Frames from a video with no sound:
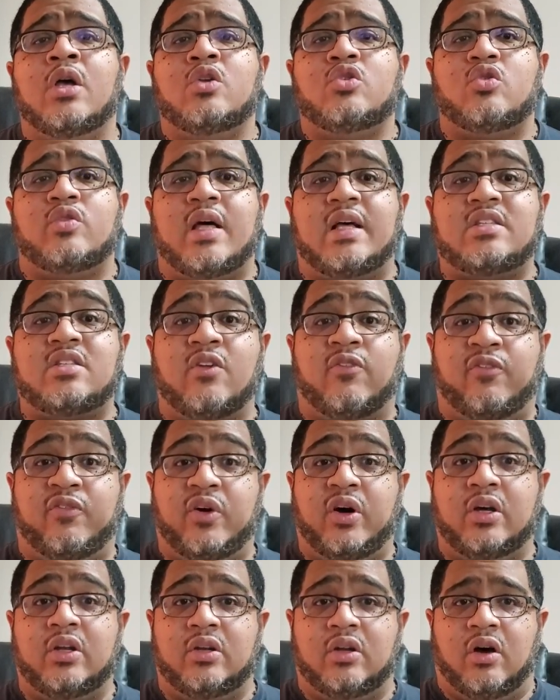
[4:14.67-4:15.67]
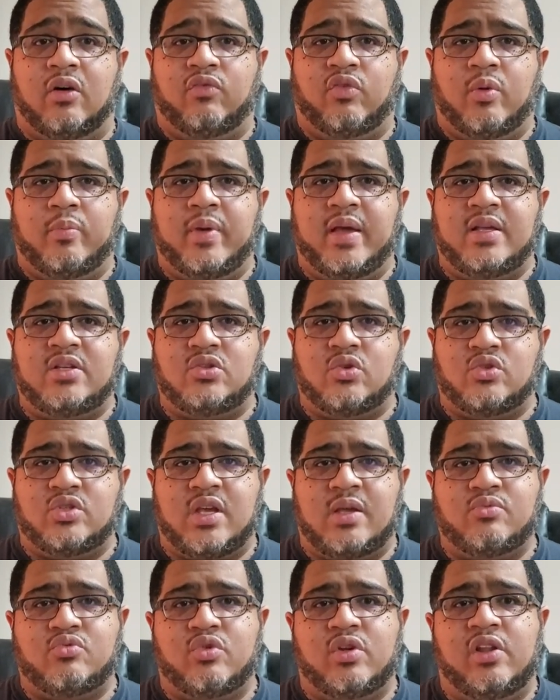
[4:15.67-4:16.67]
So that's the fun of what makes those
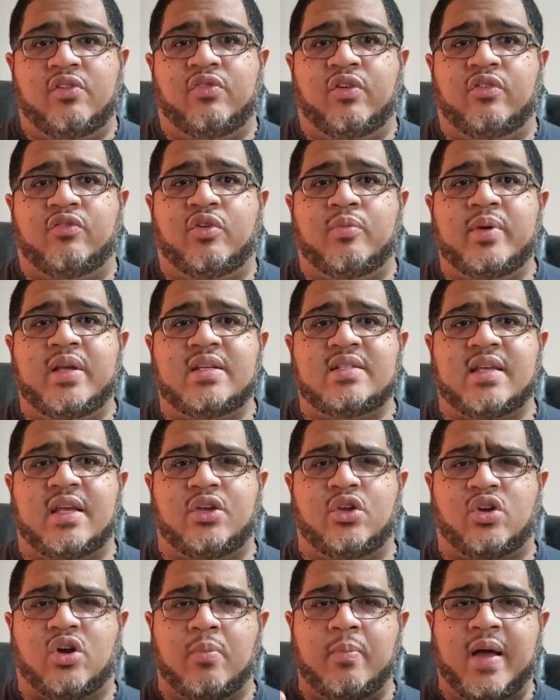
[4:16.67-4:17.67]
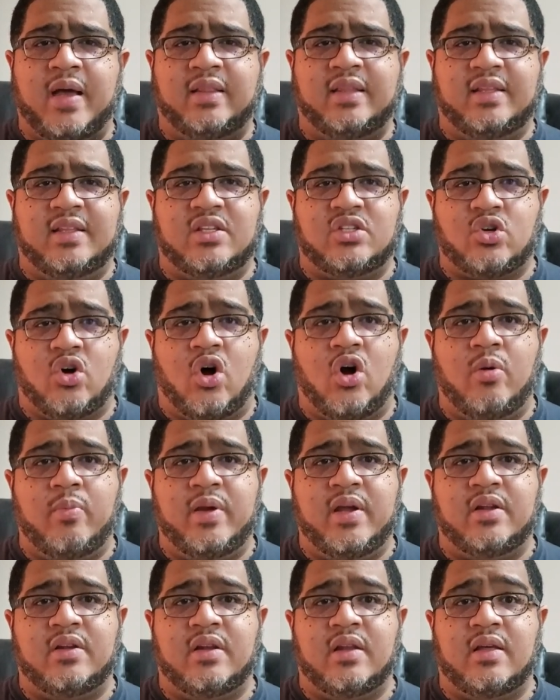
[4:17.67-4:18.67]
games really fun for me is like you're commanding this
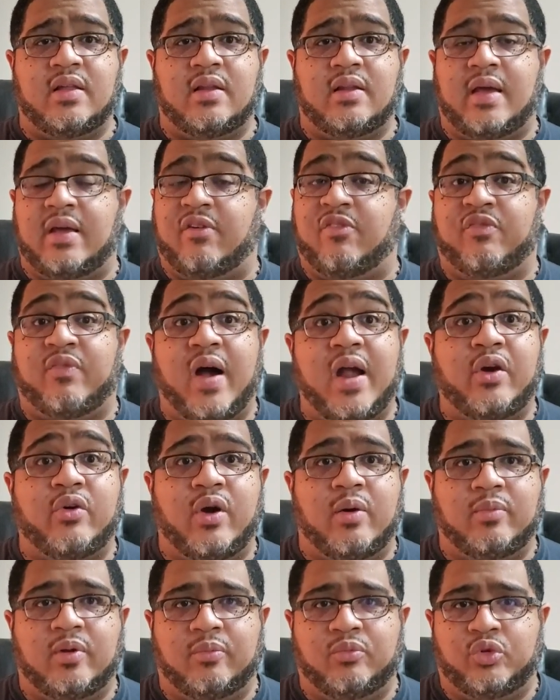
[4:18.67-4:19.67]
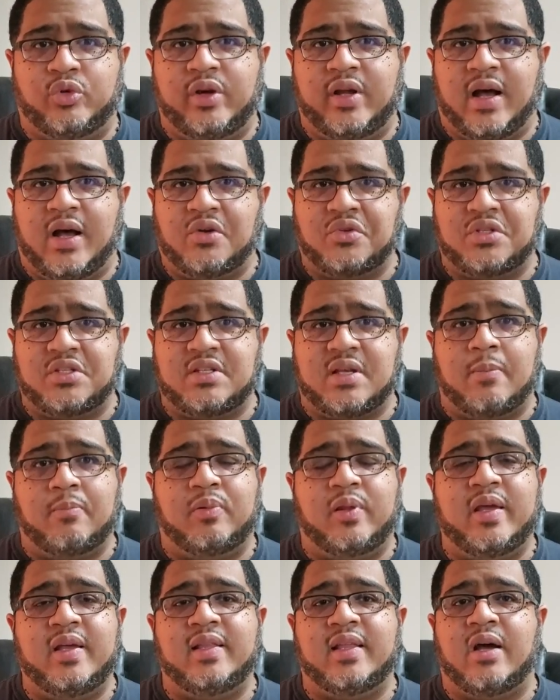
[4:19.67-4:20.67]
army and uh, like Fire Emblem Three Houses. I'm
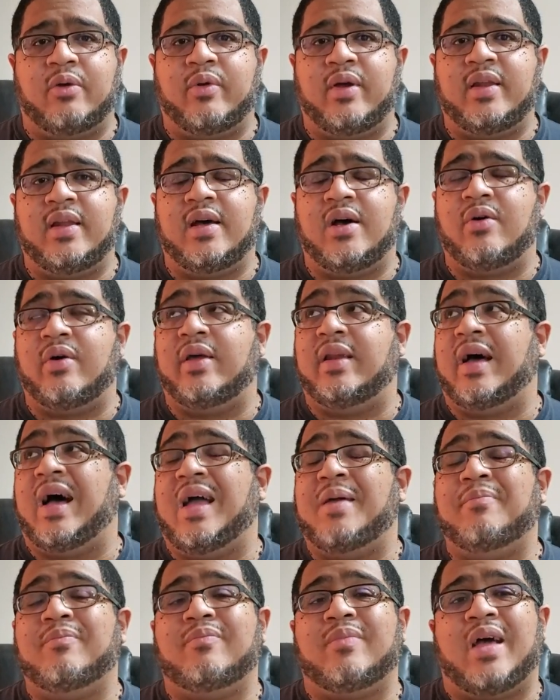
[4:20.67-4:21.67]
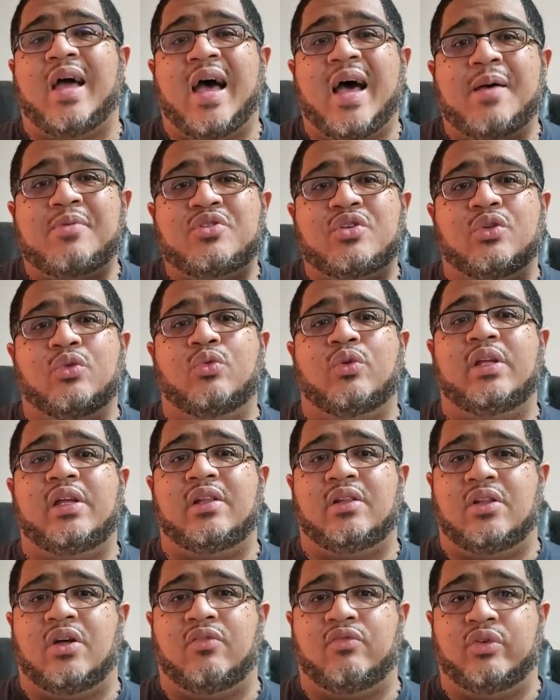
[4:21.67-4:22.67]
playing that right now and I'm absolutely
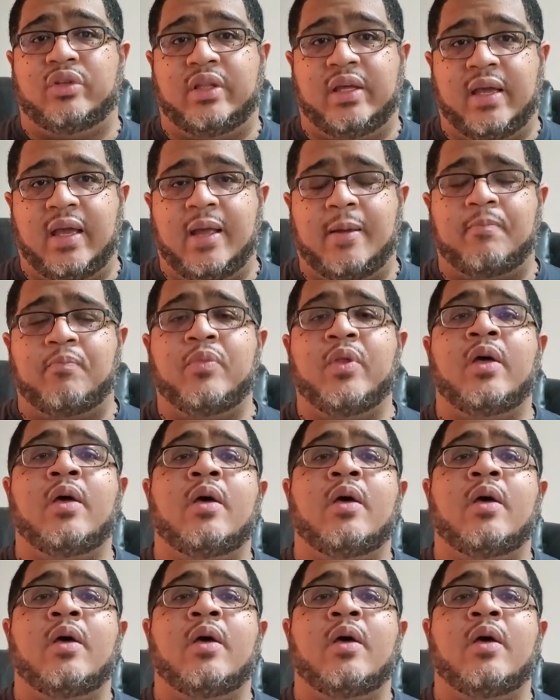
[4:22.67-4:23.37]
in love with the game.